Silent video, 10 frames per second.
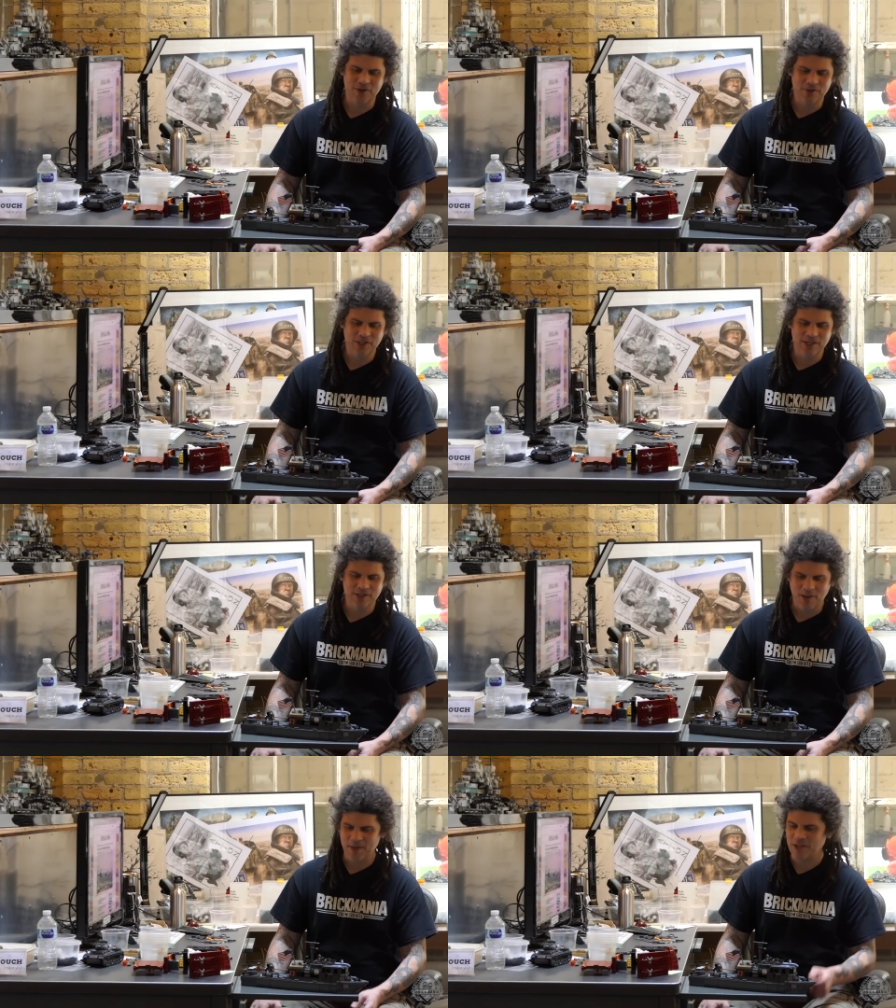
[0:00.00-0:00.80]
You sure.
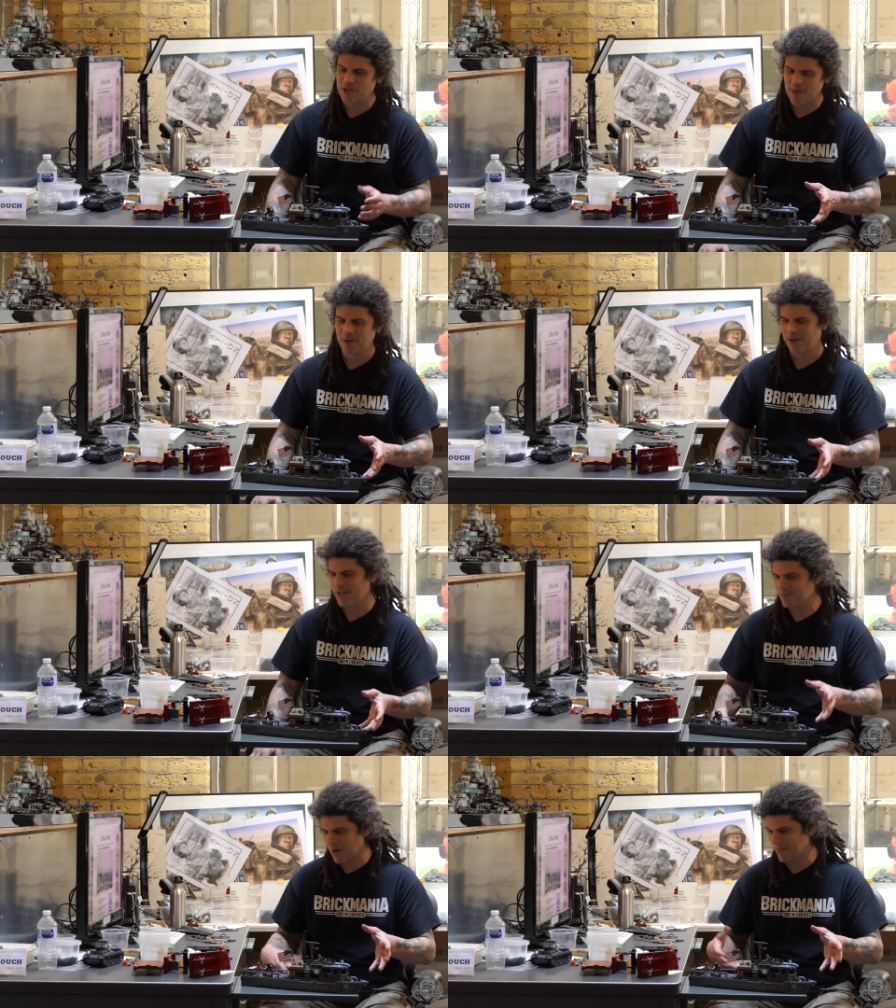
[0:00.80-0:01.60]
see something similar to
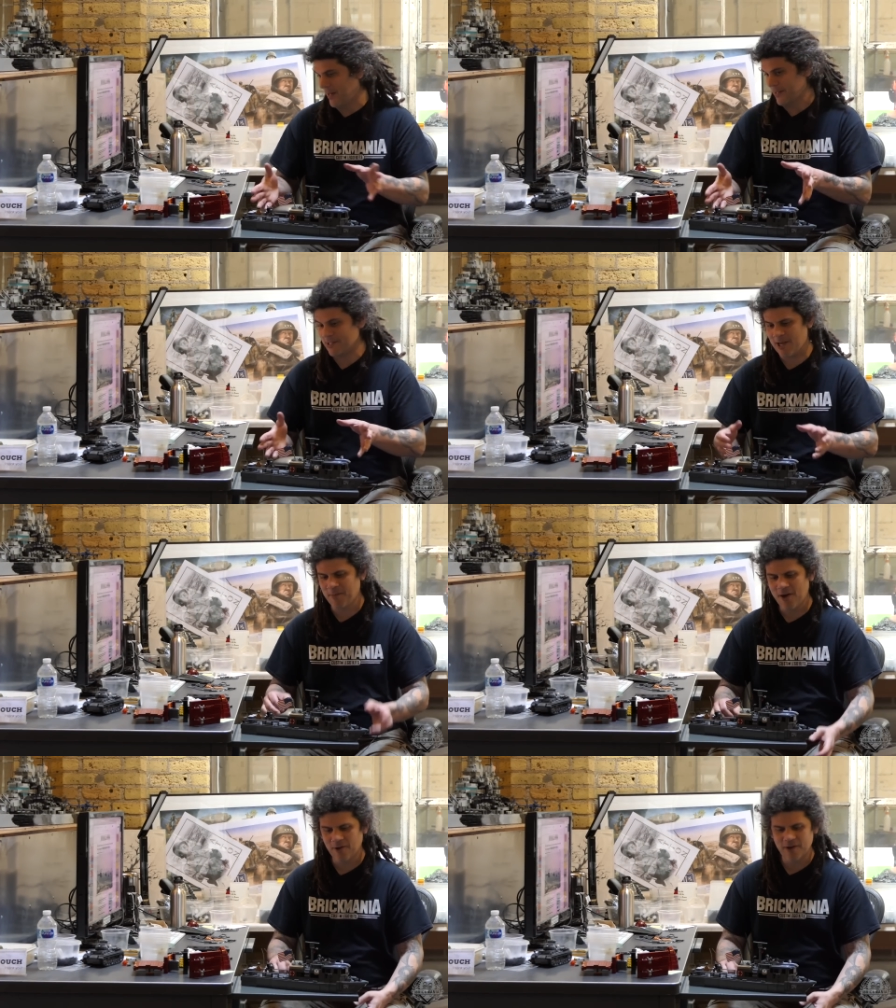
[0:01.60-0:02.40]
this, probably not the
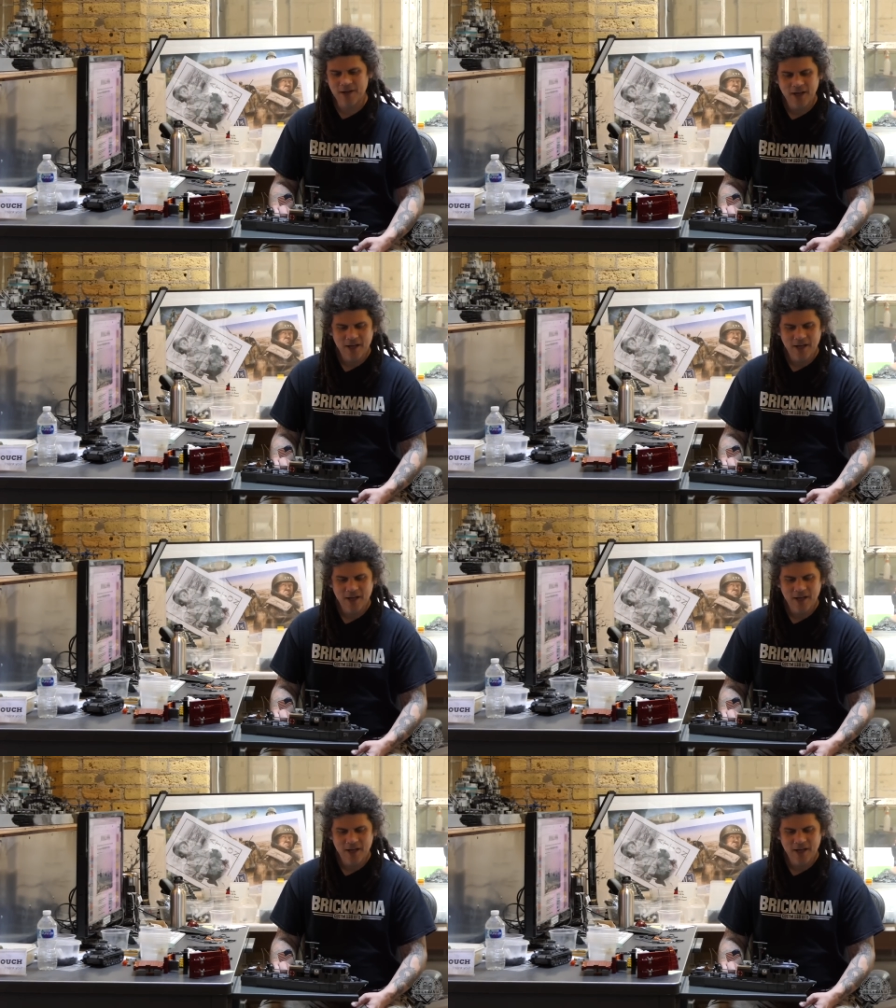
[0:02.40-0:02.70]
same color.